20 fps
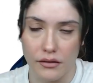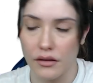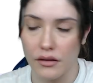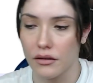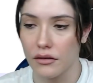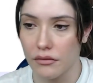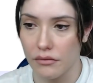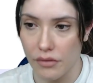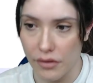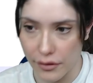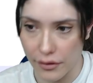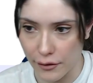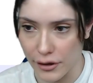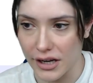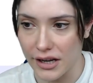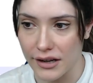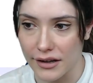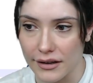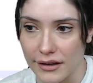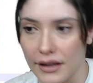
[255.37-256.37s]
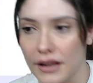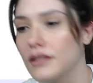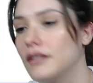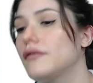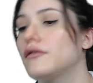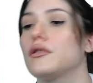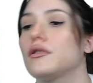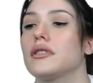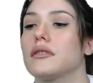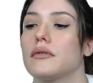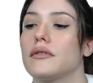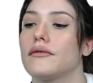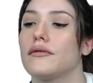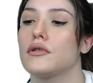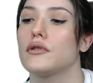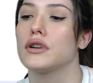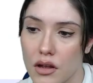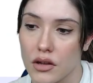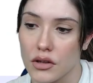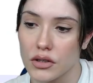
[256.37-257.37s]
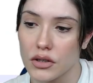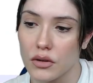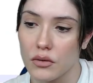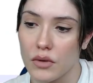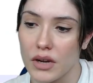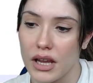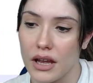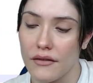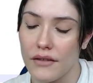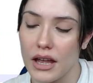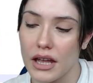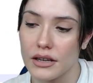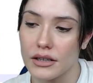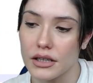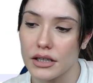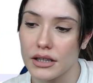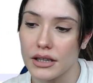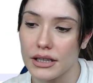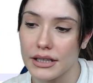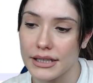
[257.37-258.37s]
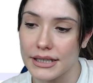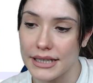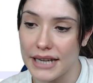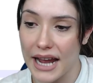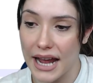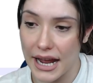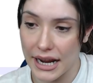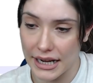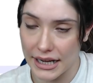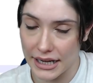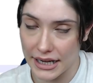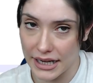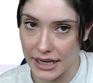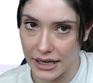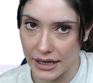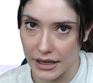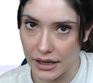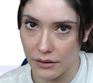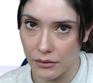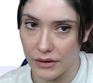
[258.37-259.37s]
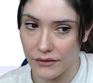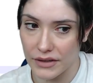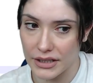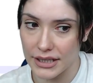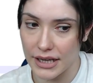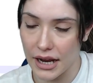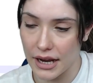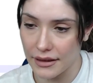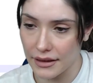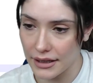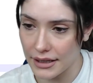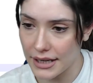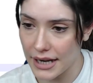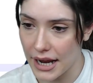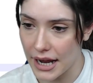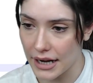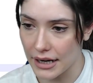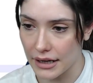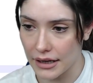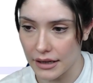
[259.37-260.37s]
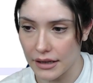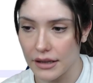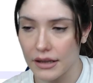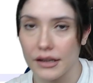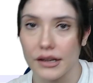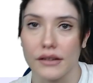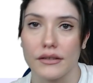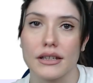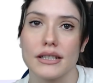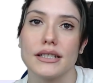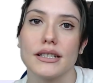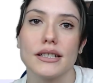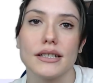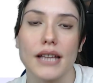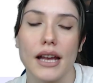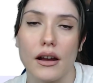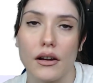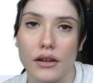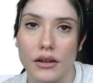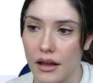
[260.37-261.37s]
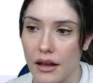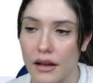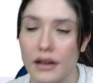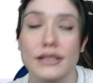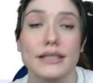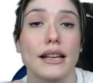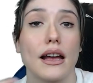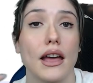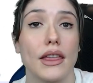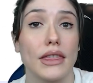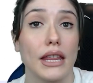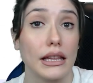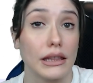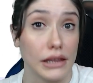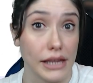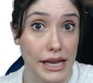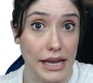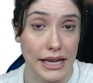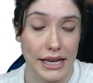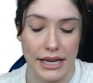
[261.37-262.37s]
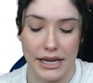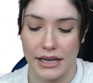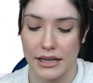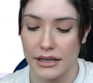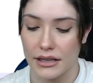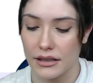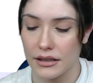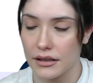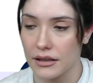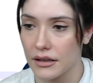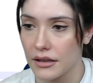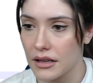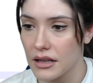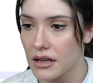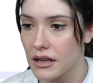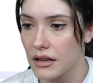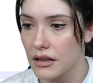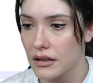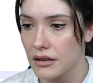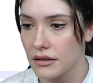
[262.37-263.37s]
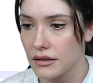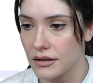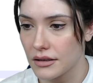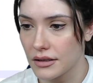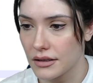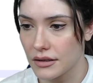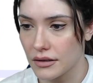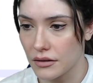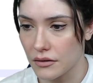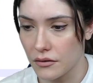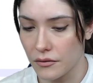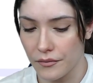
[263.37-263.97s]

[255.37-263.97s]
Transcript: 3, and the fourth one 4. So we have entered the data here. We've assigned the data. Now this is how you assign the link. So